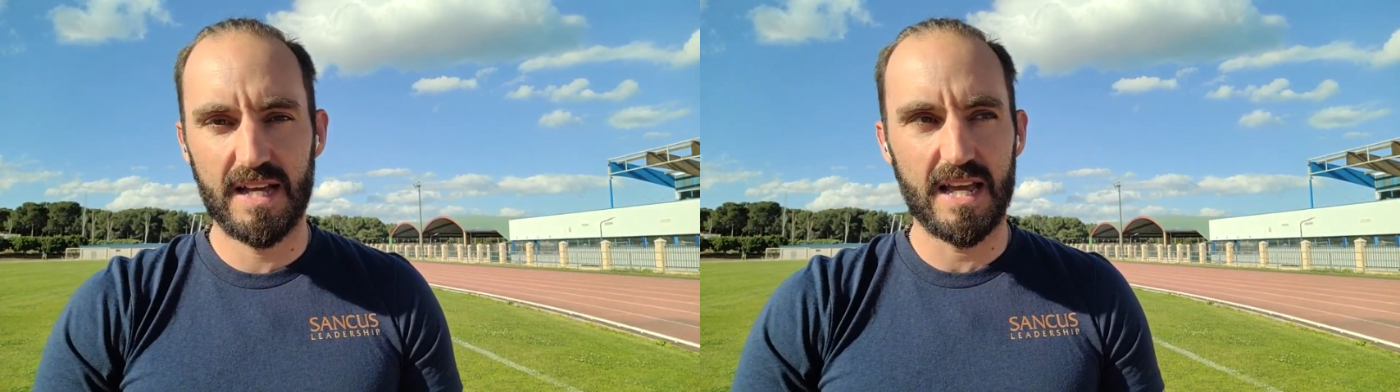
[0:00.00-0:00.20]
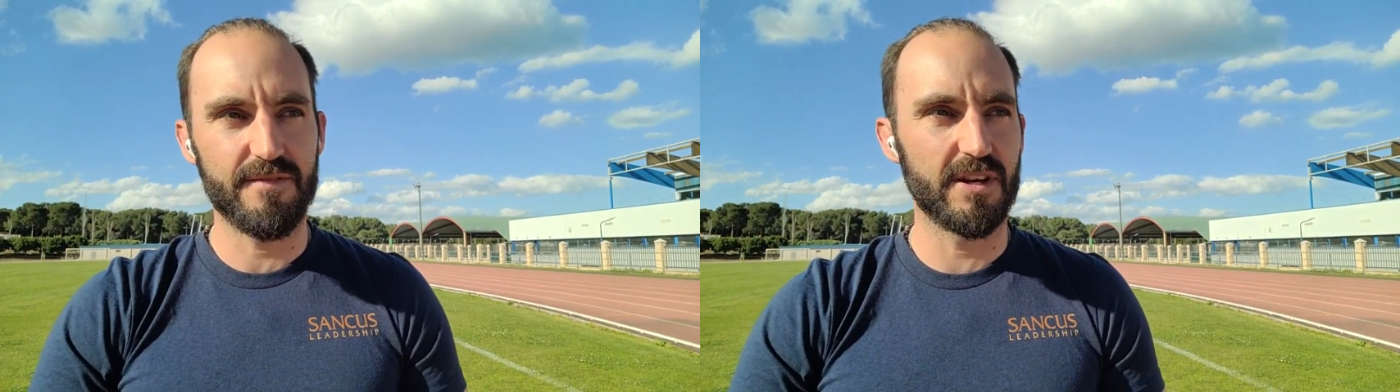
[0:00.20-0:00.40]

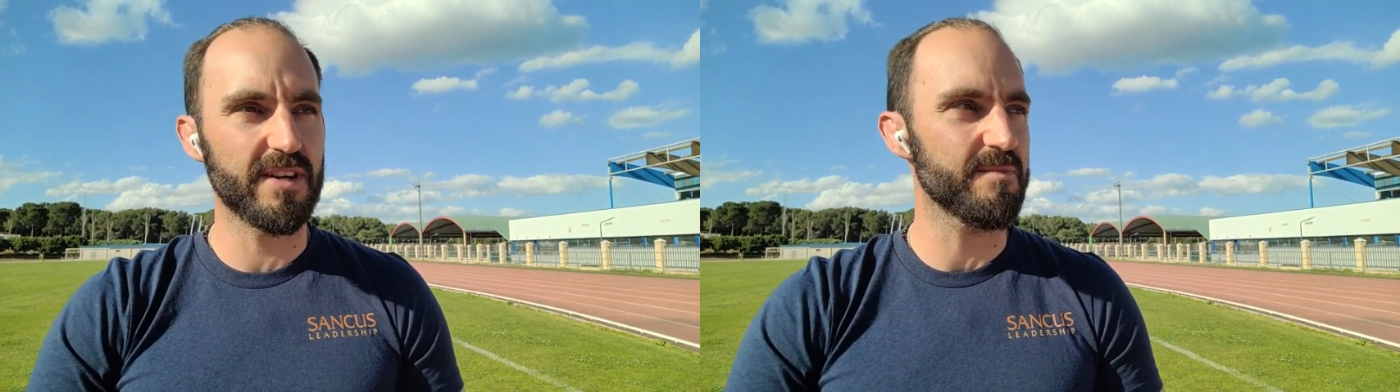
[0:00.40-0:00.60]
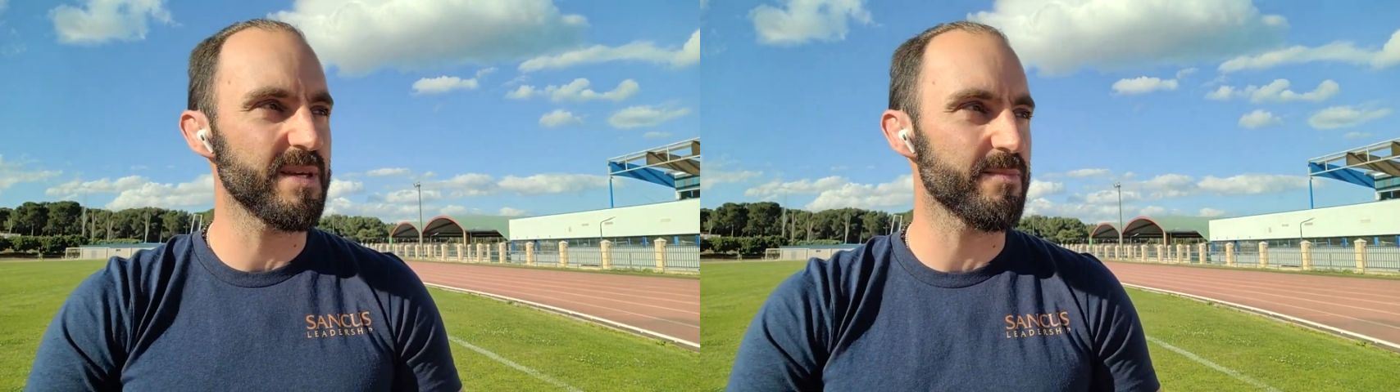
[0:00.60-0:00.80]
If you look
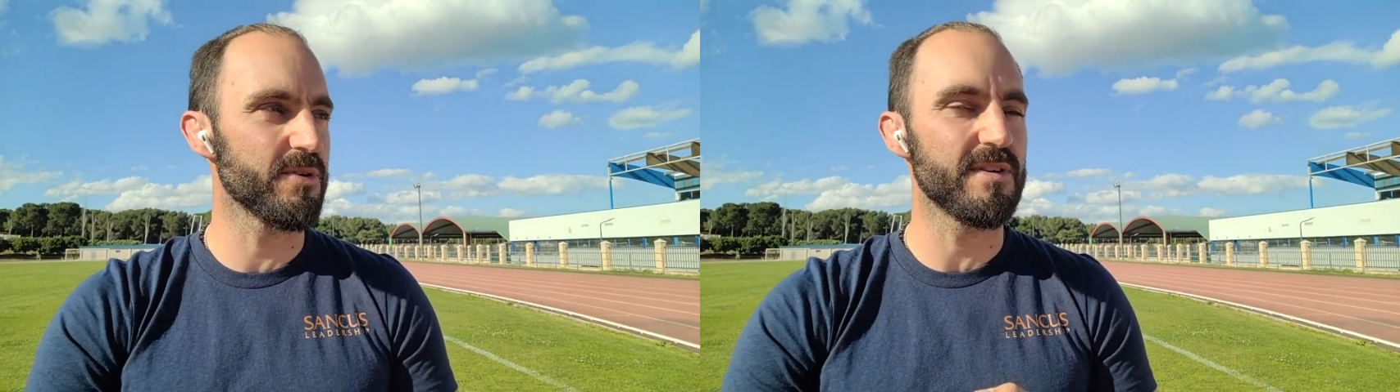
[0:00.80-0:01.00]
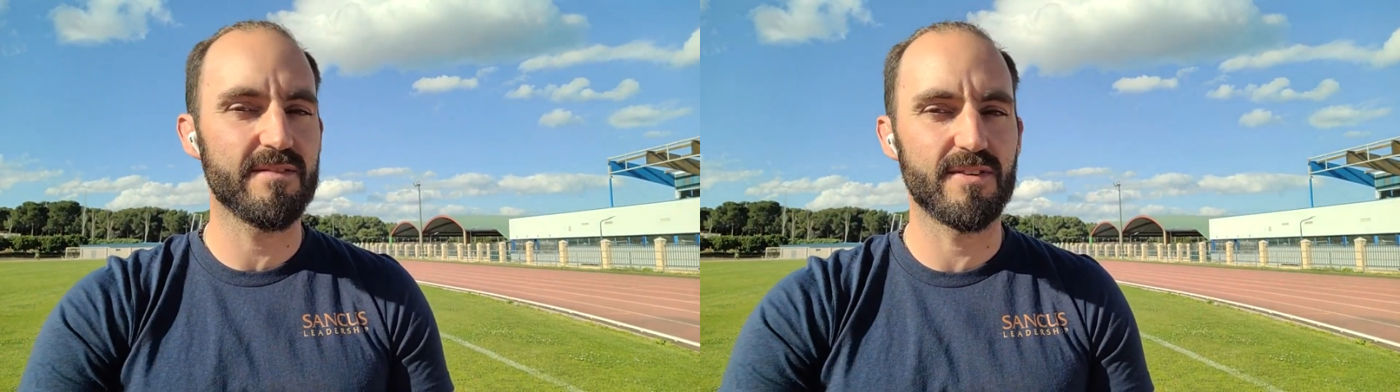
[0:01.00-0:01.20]
at people
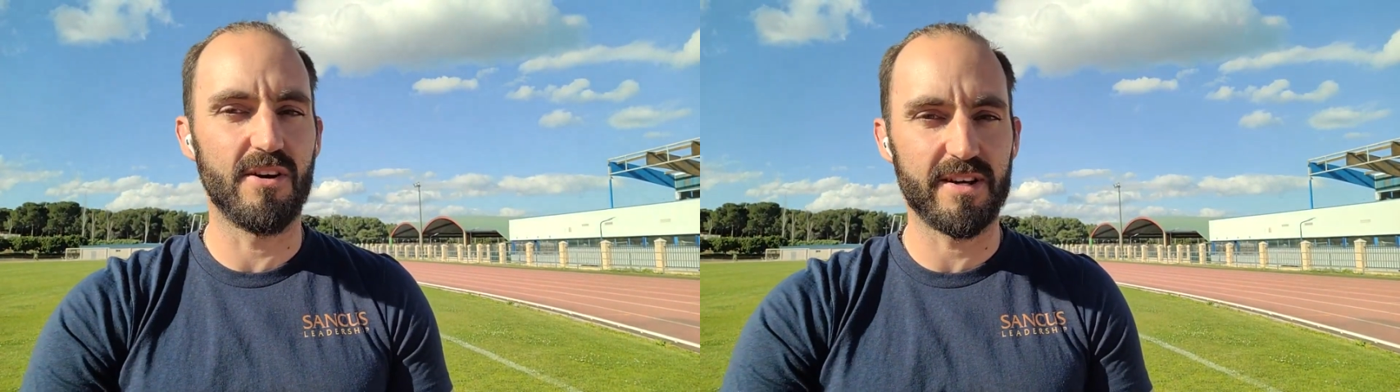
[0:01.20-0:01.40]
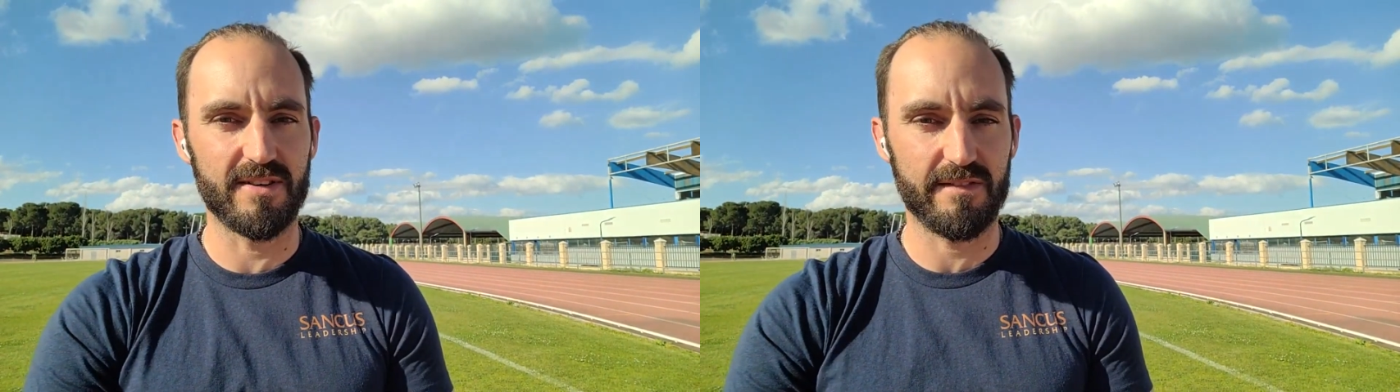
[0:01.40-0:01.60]
who live
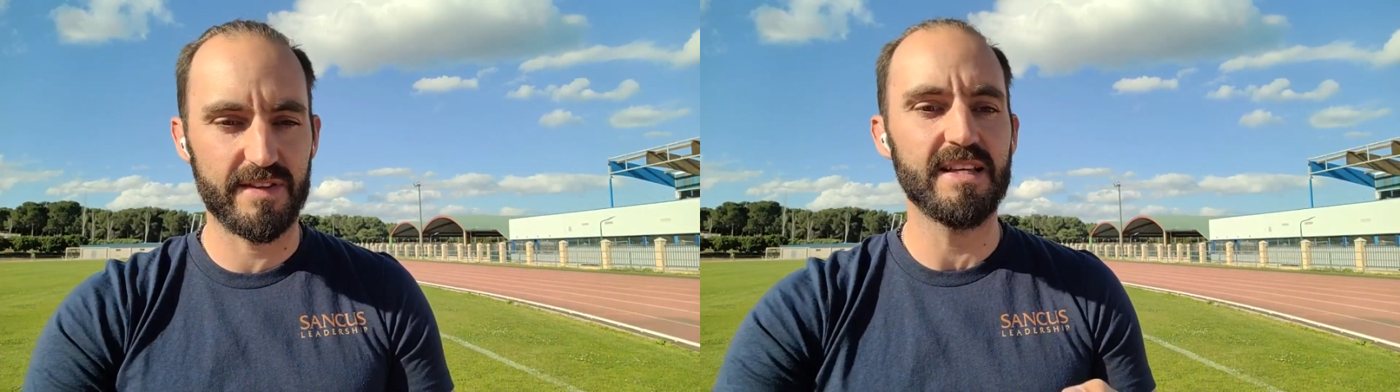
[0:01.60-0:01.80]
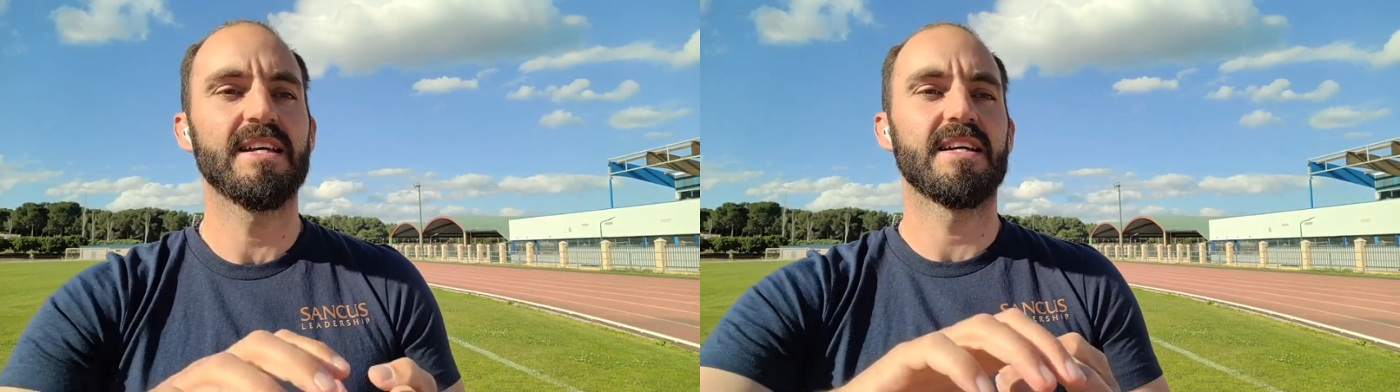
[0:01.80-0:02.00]
long and are
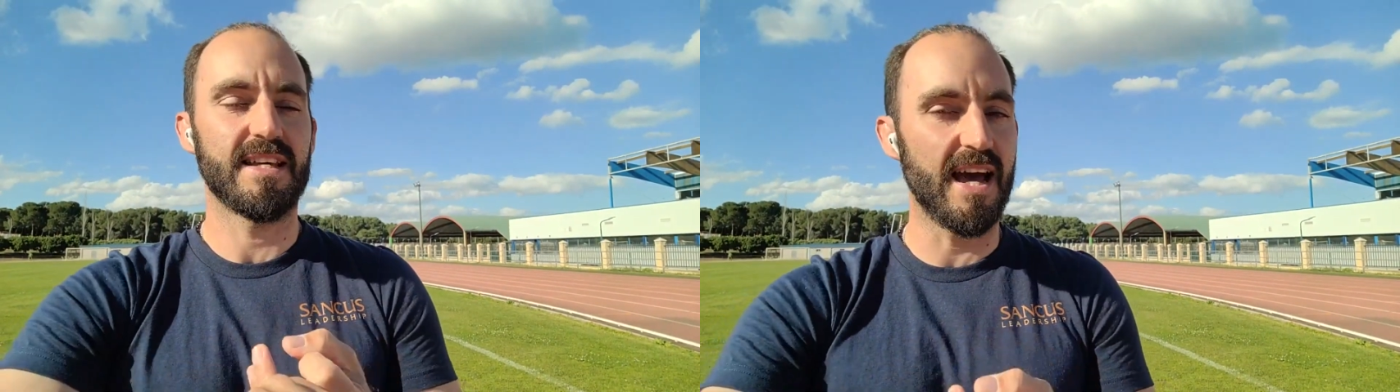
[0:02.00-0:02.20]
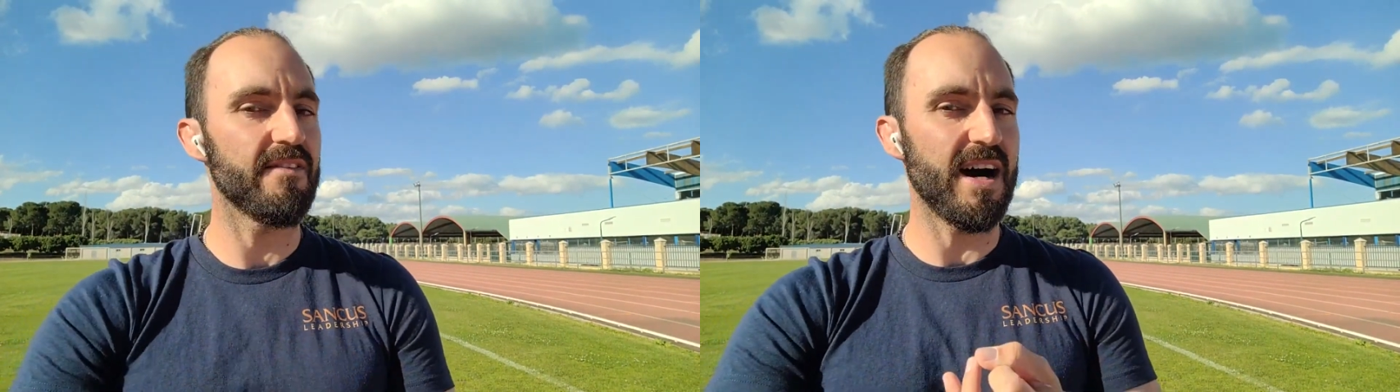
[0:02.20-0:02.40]
healthy, they
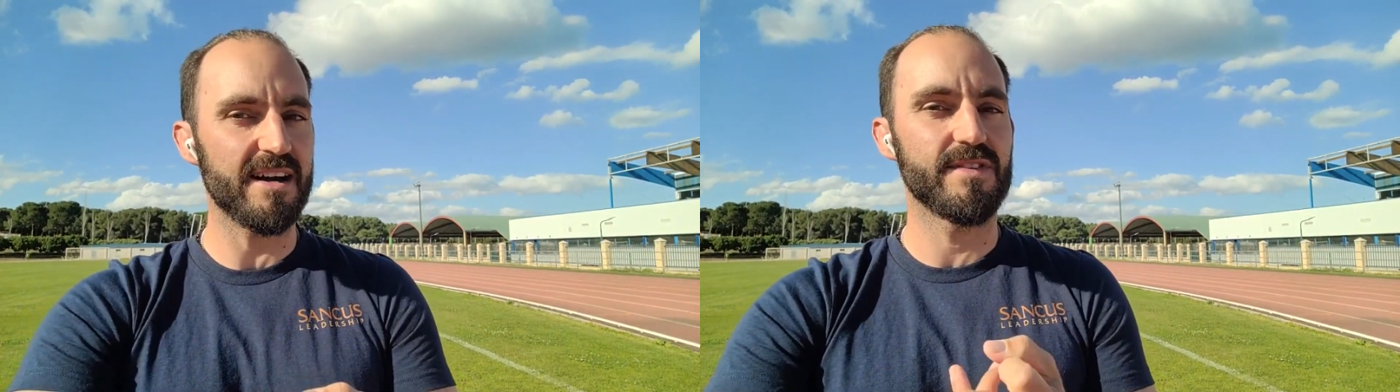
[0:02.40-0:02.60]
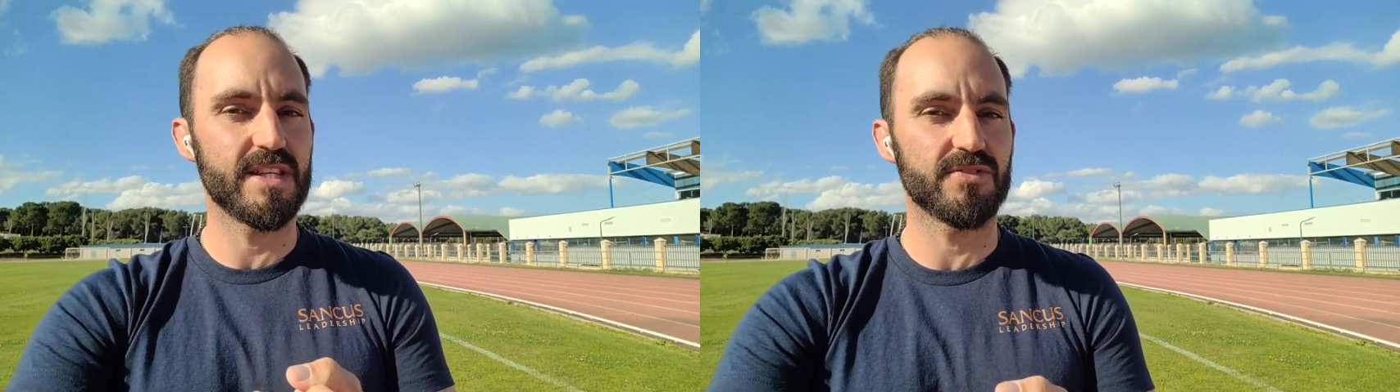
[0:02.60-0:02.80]
have a
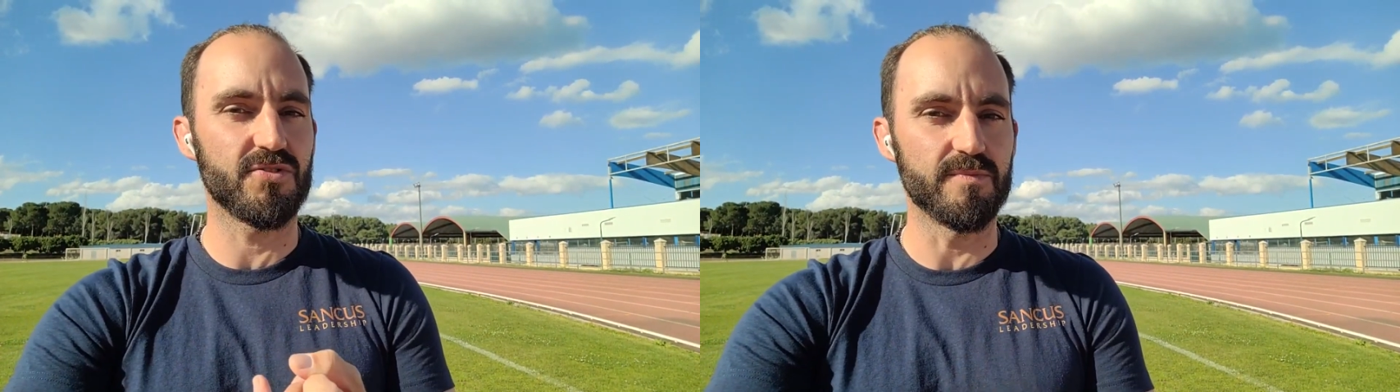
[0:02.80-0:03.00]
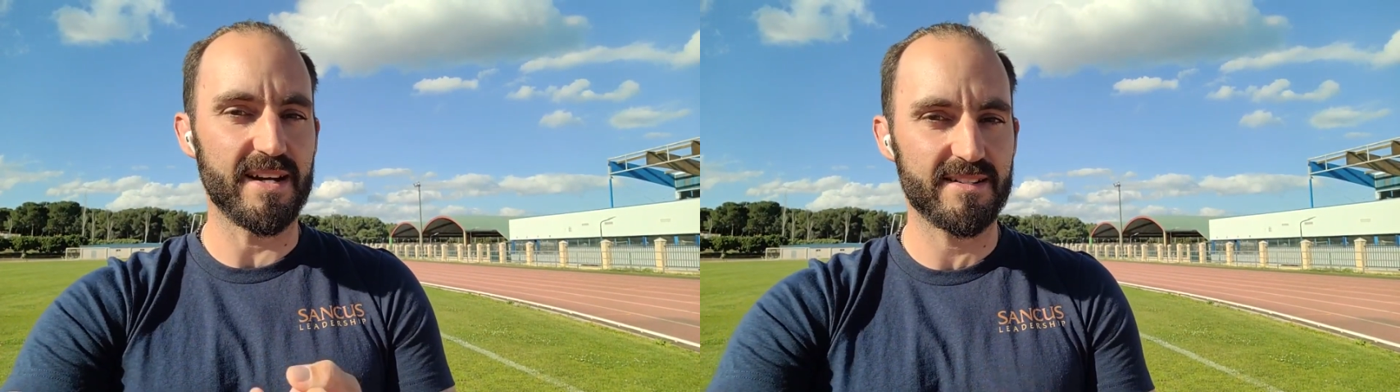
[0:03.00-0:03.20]
high
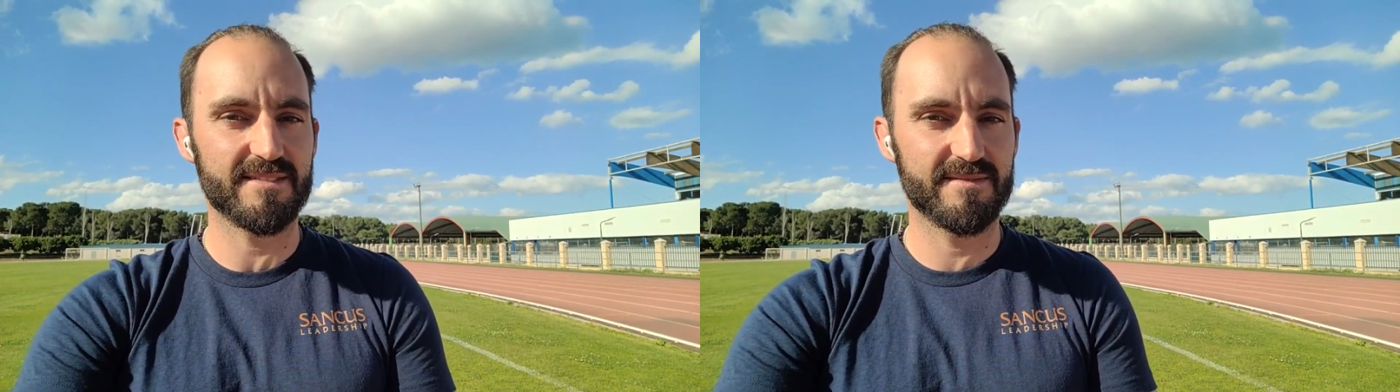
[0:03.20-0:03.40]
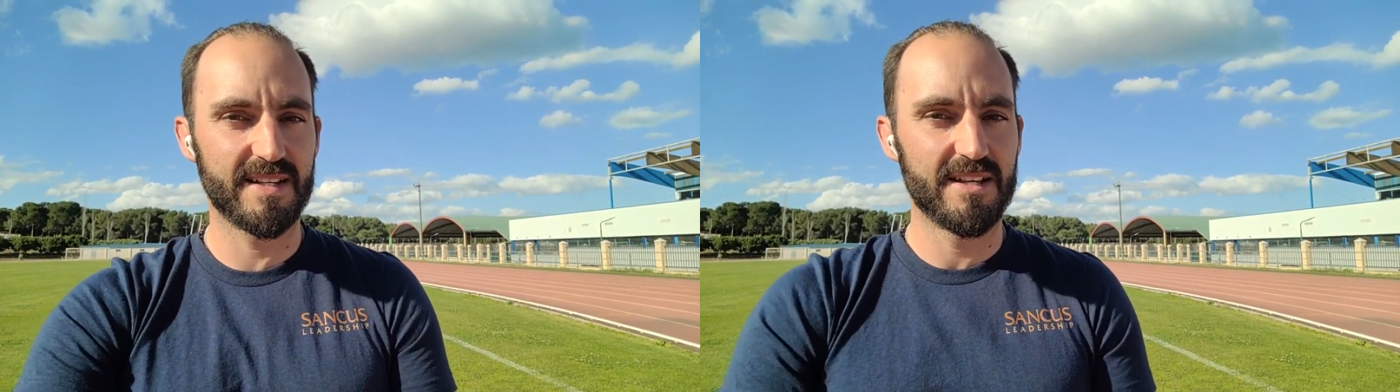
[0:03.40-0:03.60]
VO2 max.